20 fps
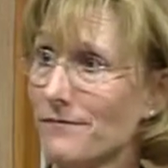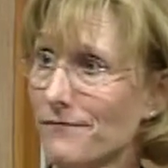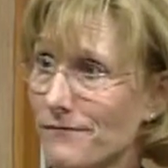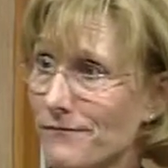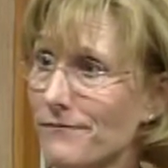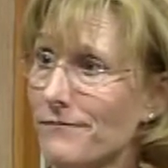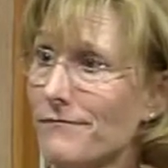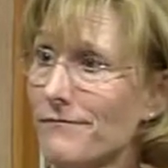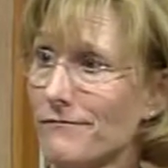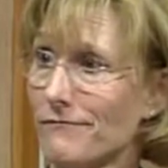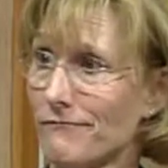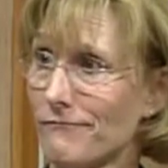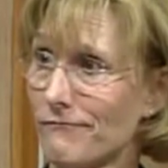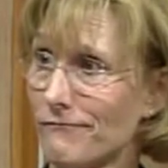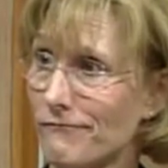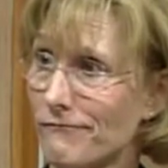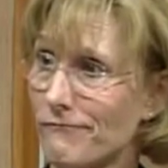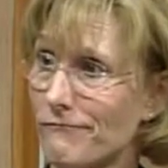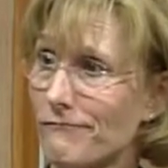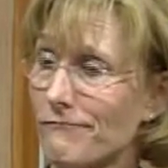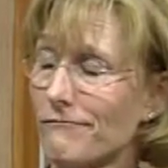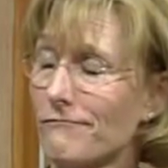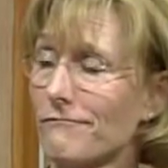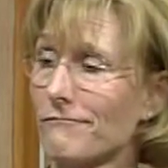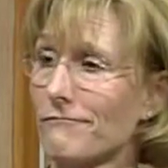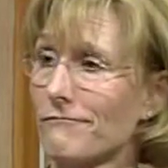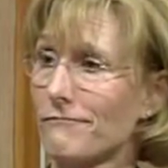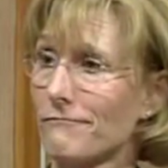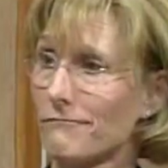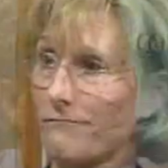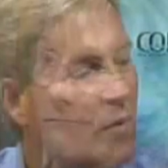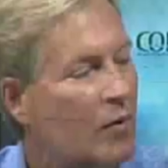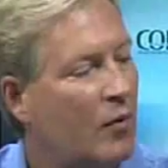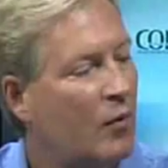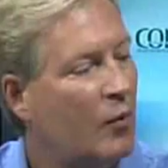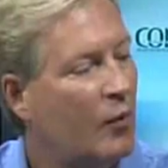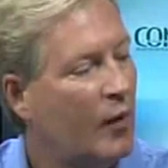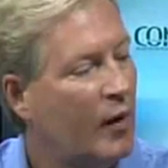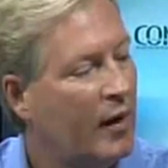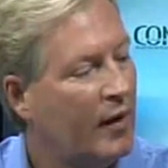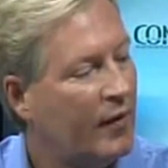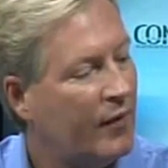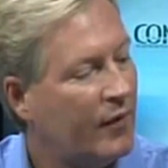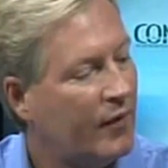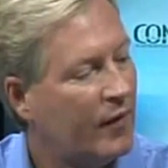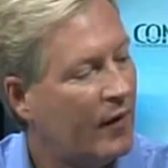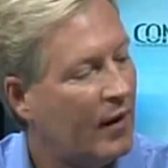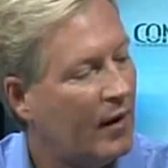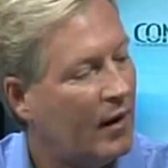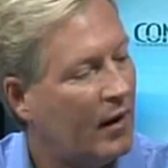So how can people with